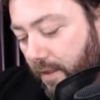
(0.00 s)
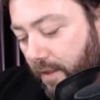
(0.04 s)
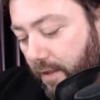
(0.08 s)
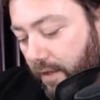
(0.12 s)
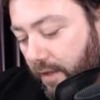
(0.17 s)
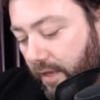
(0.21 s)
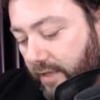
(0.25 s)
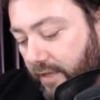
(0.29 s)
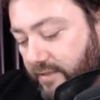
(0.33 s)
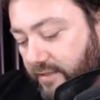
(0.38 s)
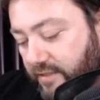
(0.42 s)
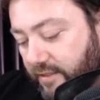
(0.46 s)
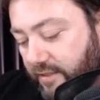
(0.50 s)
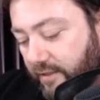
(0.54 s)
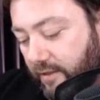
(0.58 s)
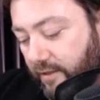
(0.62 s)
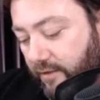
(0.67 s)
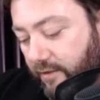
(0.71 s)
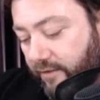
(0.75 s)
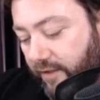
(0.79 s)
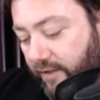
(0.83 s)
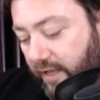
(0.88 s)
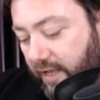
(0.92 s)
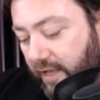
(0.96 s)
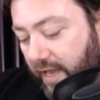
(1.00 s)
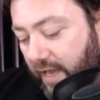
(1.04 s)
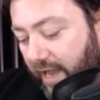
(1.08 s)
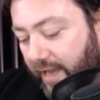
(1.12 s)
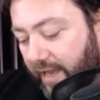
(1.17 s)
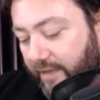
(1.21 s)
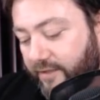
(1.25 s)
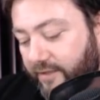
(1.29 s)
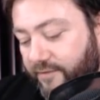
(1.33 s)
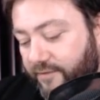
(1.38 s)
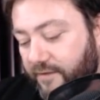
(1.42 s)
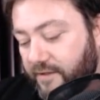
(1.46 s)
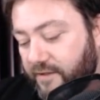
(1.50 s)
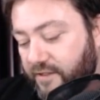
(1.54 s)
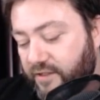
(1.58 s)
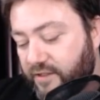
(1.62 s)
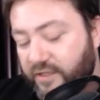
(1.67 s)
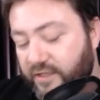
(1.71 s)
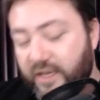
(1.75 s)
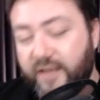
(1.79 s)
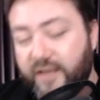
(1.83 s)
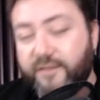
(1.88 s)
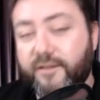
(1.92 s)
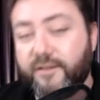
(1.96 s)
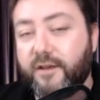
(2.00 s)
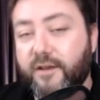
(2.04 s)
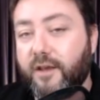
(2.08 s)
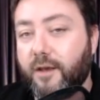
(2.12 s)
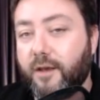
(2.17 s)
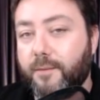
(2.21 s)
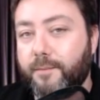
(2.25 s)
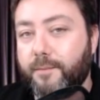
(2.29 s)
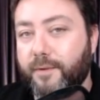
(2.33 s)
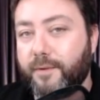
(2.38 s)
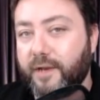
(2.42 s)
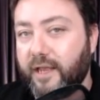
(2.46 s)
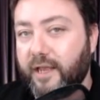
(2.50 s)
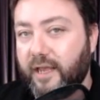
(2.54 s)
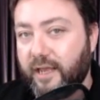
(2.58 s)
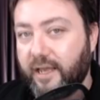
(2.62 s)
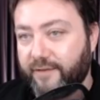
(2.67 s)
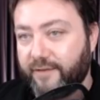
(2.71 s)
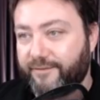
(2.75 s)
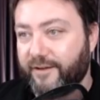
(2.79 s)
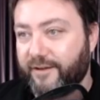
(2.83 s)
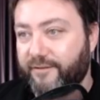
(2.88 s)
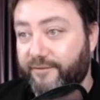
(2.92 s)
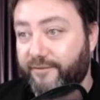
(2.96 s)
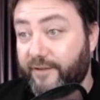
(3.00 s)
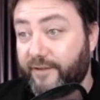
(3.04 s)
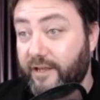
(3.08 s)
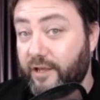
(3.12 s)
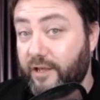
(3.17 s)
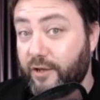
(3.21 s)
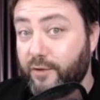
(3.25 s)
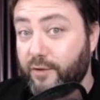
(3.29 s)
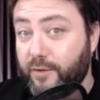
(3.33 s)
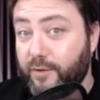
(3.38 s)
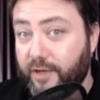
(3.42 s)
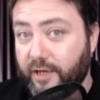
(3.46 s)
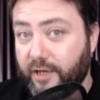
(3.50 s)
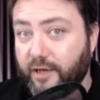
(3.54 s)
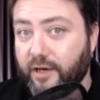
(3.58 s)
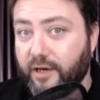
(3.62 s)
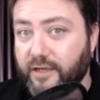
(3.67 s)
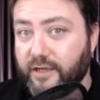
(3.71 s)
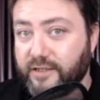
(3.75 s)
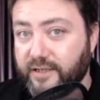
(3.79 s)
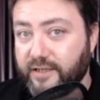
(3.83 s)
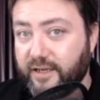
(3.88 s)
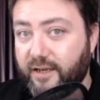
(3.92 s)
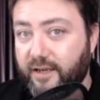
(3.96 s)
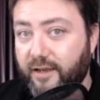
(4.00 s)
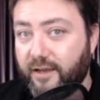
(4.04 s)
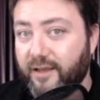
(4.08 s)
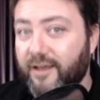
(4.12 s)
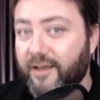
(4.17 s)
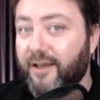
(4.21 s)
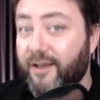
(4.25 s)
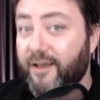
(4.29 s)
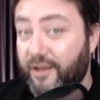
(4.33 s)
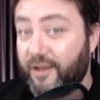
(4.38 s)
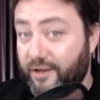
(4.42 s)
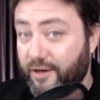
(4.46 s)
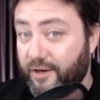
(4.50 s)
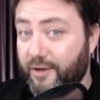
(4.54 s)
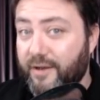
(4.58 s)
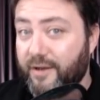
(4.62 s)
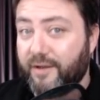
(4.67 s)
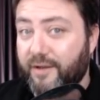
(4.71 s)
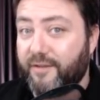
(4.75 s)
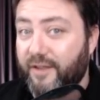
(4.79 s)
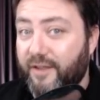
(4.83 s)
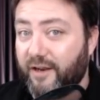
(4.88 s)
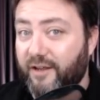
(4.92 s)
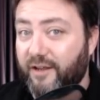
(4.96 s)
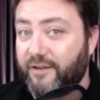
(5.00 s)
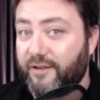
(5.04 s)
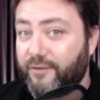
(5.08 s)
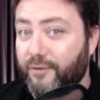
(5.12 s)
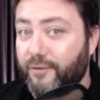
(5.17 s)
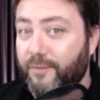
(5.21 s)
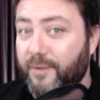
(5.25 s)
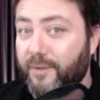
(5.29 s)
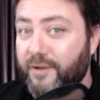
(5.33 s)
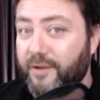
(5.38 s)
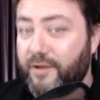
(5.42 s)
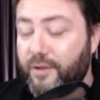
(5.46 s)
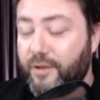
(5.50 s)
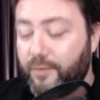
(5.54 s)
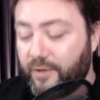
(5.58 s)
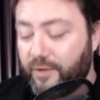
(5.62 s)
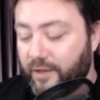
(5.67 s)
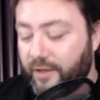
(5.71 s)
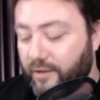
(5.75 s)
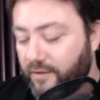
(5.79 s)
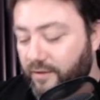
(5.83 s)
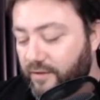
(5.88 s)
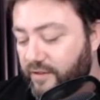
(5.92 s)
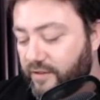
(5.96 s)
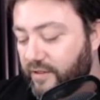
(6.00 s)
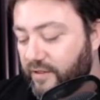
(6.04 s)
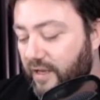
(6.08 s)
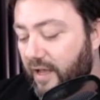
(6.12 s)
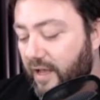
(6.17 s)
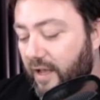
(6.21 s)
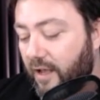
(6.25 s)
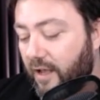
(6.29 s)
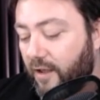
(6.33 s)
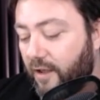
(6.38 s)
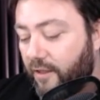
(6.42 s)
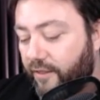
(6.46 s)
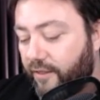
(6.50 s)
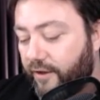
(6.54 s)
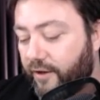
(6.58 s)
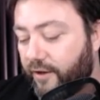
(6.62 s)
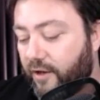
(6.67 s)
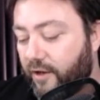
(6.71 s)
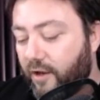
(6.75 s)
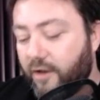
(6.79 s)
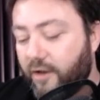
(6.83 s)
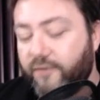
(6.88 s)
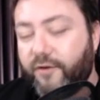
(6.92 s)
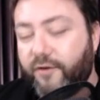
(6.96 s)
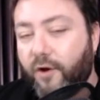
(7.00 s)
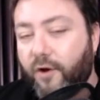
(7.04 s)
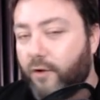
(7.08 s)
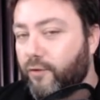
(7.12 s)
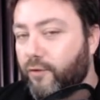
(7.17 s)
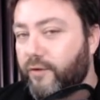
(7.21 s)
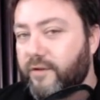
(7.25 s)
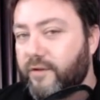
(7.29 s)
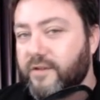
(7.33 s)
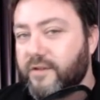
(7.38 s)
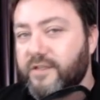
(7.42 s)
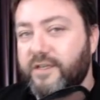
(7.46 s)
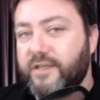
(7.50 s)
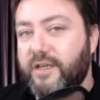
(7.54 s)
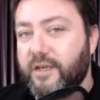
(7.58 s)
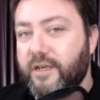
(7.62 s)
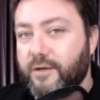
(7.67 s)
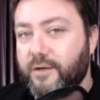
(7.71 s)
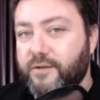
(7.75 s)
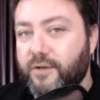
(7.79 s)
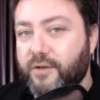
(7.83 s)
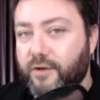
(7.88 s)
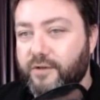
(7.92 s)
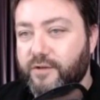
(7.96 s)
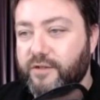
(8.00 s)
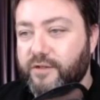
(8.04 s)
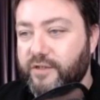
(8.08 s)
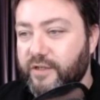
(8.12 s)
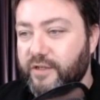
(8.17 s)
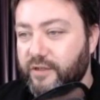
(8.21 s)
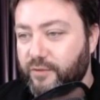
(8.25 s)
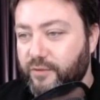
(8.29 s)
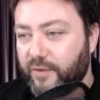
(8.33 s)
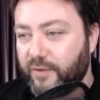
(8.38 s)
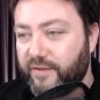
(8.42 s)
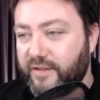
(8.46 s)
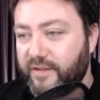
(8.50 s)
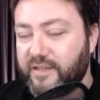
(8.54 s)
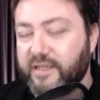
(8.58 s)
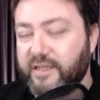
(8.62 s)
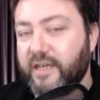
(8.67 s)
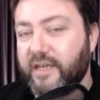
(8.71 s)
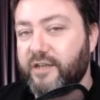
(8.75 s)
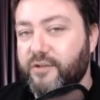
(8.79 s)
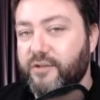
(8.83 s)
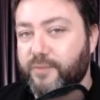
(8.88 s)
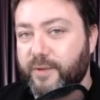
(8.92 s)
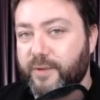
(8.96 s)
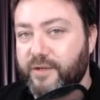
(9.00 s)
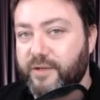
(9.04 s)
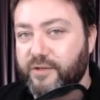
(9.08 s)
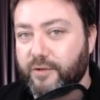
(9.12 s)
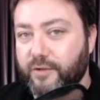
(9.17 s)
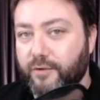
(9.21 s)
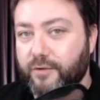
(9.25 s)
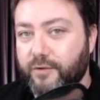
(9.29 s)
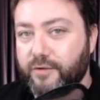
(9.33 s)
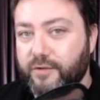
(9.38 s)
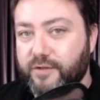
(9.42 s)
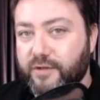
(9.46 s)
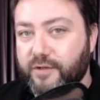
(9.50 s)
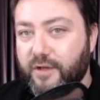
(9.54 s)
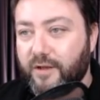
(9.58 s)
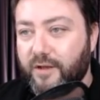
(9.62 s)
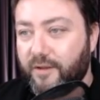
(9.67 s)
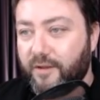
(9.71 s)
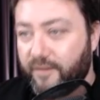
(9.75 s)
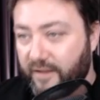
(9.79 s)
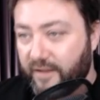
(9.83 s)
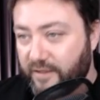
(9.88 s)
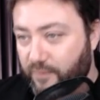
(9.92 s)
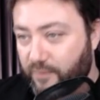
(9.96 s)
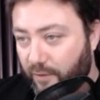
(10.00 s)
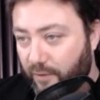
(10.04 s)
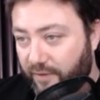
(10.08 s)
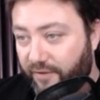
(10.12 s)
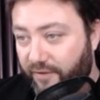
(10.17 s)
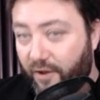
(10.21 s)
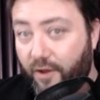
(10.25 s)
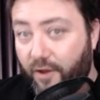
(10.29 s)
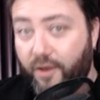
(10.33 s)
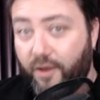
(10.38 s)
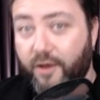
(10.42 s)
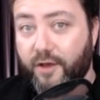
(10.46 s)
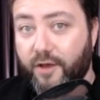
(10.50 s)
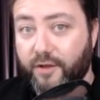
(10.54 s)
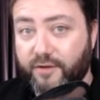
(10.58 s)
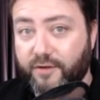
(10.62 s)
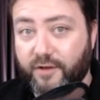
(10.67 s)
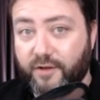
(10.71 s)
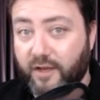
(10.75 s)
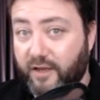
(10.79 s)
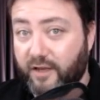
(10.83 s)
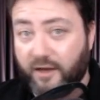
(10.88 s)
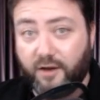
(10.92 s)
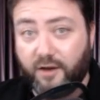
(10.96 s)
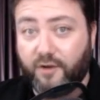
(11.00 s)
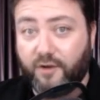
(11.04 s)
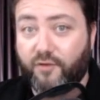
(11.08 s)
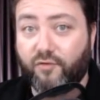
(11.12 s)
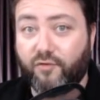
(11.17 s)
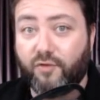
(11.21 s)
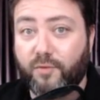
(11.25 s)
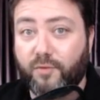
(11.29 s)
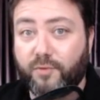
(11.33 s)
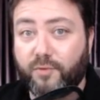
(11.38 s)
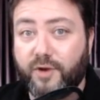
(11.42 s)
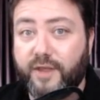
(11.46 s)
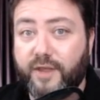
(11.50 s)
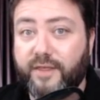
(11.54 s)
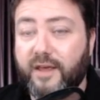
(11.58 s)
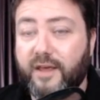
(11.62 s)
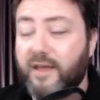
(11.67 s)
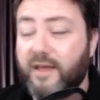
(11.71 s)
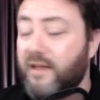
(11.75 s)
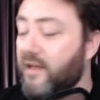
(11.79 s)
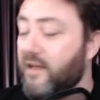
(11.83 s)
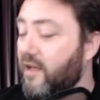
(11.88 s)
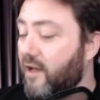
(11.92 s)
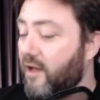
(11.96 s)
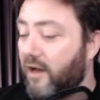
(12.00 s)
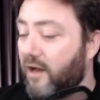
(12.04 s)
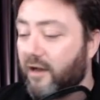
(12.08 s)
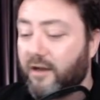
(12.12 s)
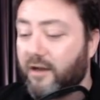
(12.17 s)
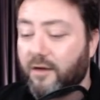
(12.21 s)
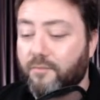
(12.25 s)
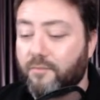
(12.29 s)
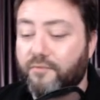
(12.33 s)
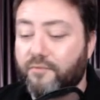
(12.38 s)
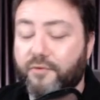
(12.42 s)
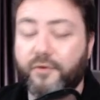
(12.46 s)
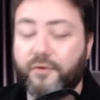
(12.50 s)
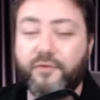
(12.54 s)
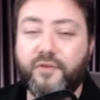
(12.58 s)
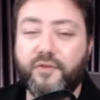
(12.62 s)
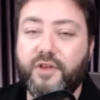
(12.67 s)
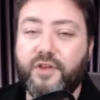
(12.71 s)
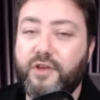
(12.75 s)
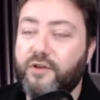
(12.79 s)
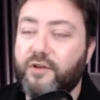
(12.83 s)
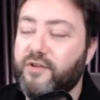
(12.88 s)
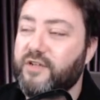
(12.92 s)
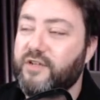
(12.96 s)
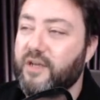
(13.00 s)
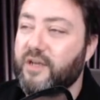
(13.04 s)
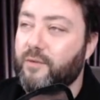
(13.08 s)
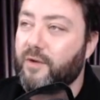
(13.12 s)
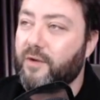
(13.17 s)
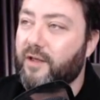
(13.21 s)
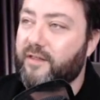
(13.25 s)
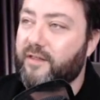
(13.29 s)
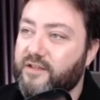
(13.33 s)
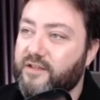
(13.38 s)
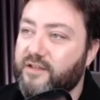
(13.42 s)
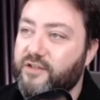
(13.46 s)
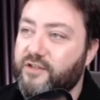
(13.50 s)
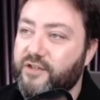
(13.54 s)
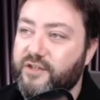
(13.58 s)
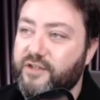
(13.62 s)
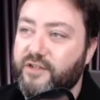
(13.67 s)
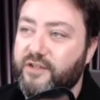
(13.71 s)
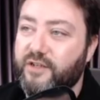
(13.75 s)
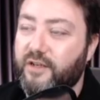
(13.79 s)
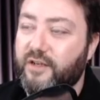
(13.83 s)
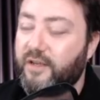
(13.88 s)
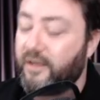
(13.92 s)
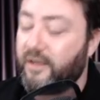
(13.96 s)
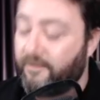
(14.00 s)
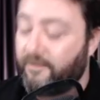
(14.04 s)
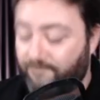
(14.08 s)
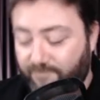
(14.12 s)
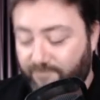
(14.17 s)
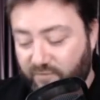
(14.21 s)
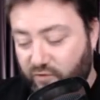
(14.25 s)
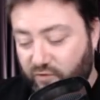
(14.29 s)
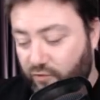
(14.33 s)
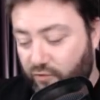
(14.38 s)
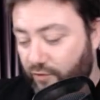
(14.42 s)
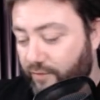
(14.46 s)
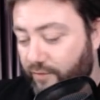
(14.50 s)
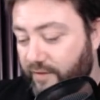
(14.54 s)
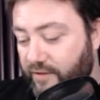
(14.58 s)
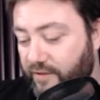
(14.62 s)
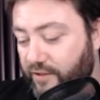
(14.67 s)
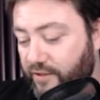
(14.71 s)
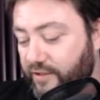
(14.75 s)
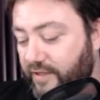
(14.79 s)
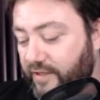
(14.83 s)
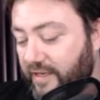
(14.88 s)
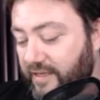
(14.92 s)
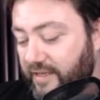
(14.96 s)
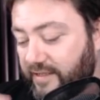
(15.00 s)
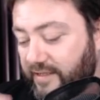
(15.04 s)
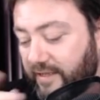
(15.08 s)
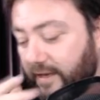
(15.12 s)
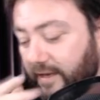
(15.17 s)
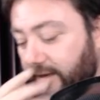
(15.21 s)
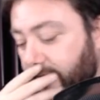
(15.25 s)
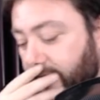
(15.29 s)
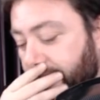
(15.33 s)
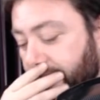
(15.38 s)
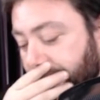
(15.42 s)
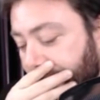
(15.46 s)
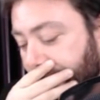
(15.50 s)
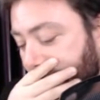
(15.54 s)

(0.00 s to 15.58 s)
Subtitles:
it's the activists in the company effectively unionizing, you know how they like talking about unions, that are kind of holding the CEOs hostage with these hate speech laws. That's what I've heard. I can't corroborate that. I can't prove it. You can say, well, just, yeah, true, that's just hearsay.